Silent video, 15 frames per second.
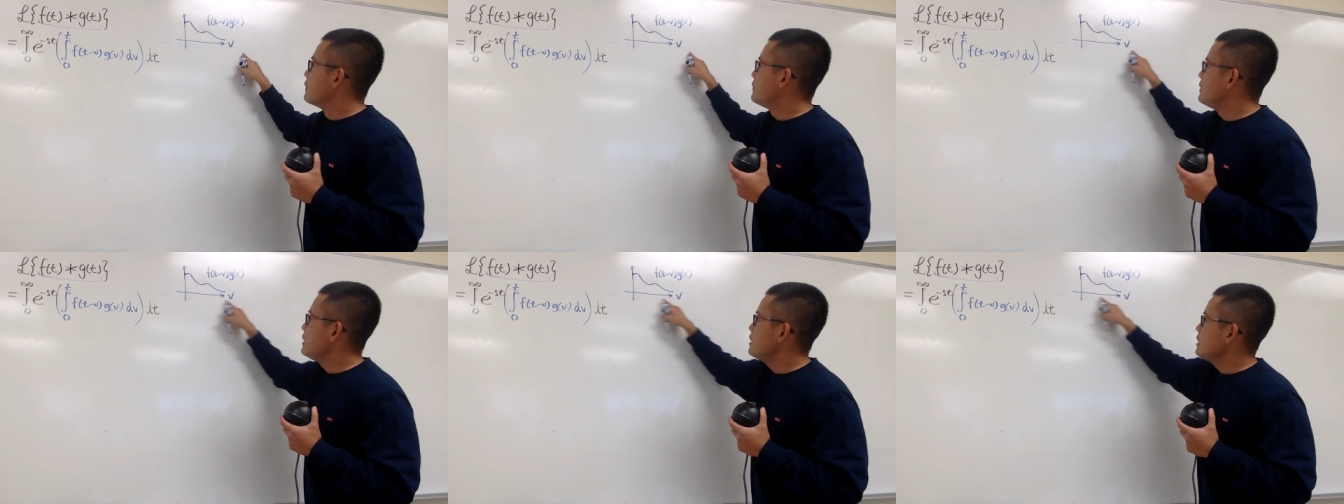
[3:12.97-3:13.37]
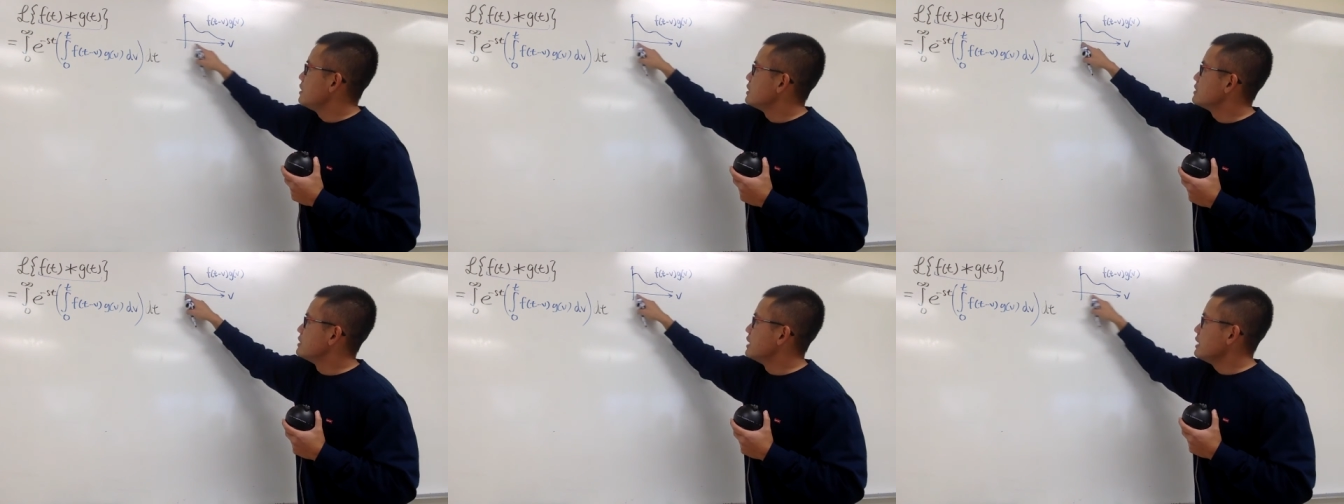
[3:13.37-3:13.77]
V
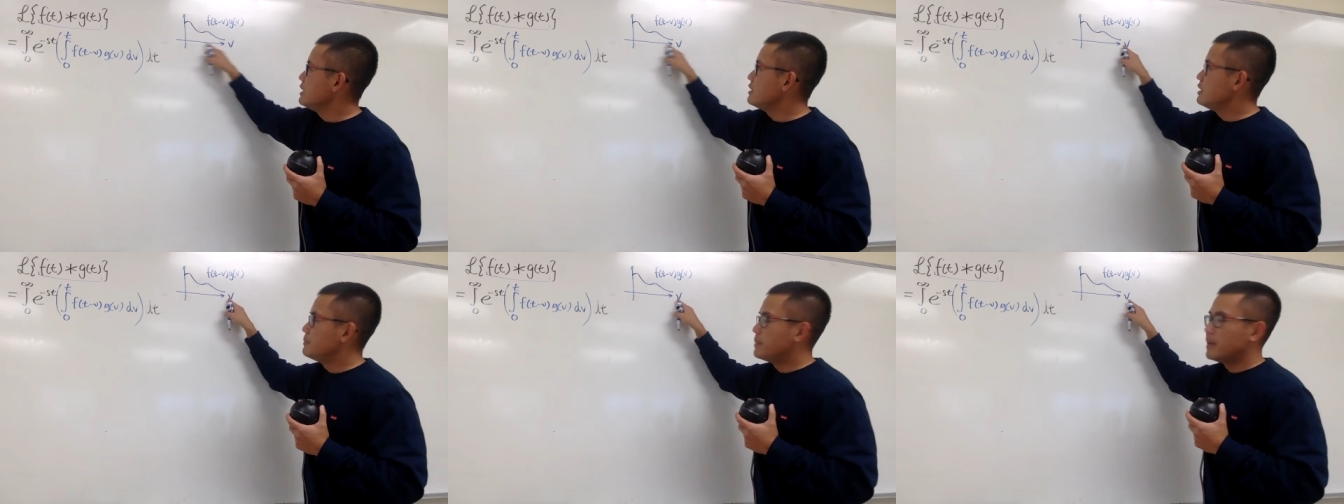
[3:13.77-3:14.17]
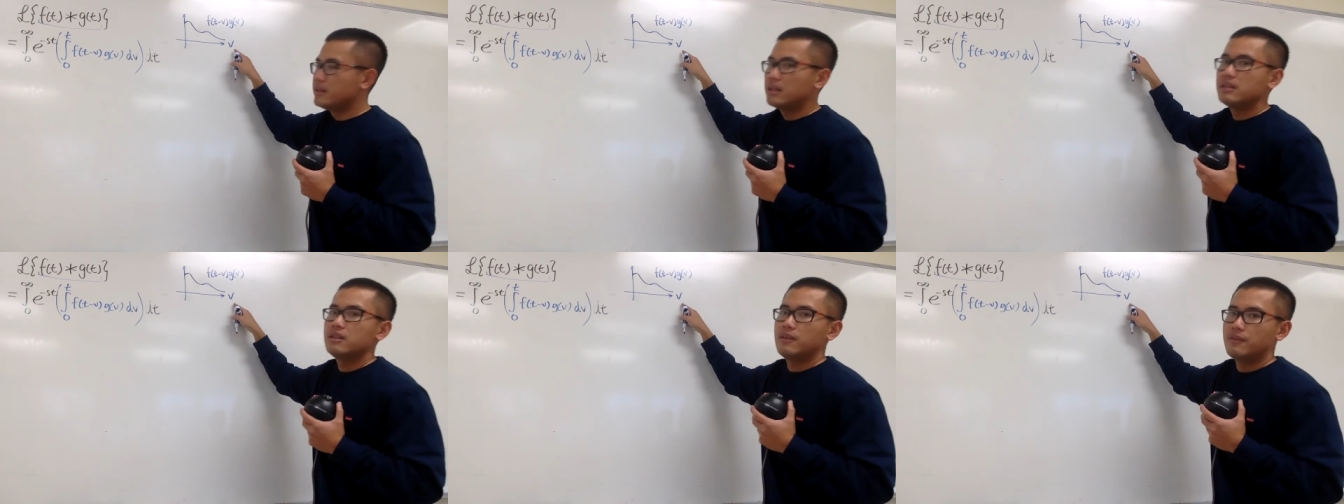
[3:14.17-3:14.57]
is the
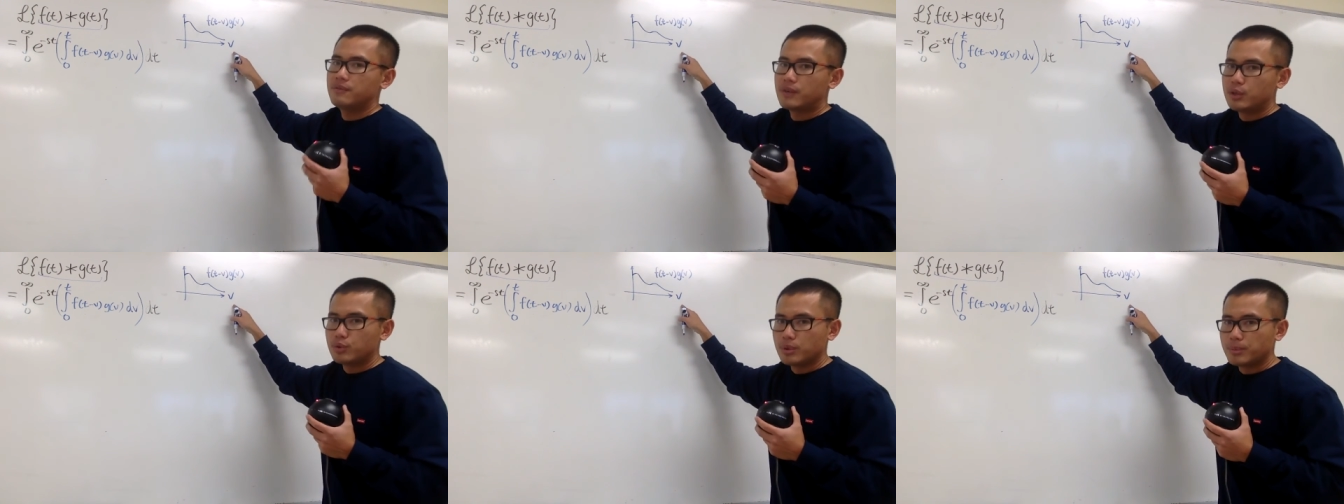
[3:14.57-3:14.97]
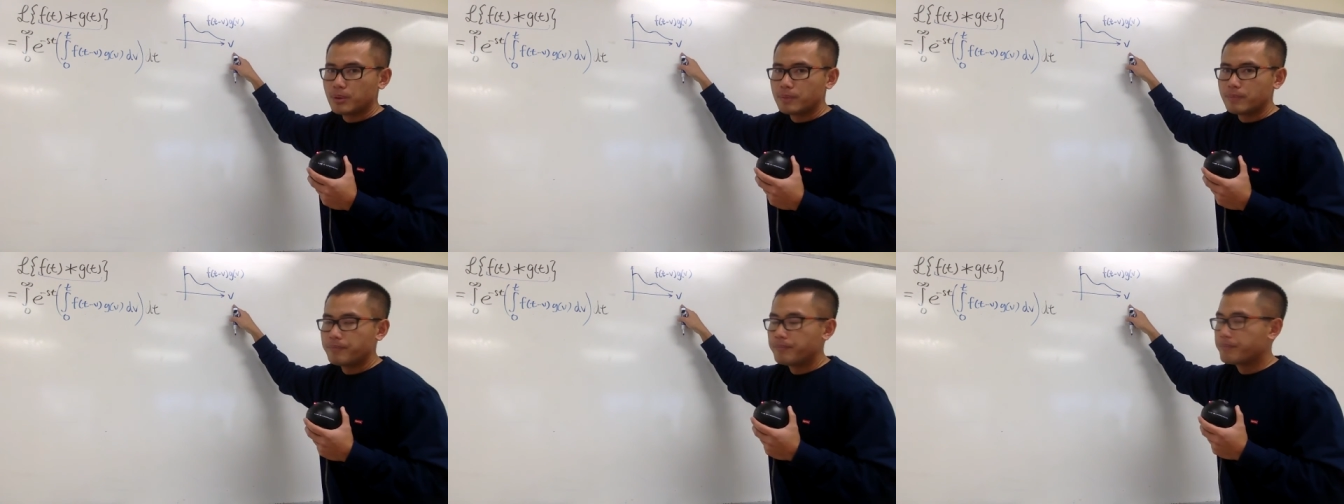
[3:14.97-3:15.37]
independent variable.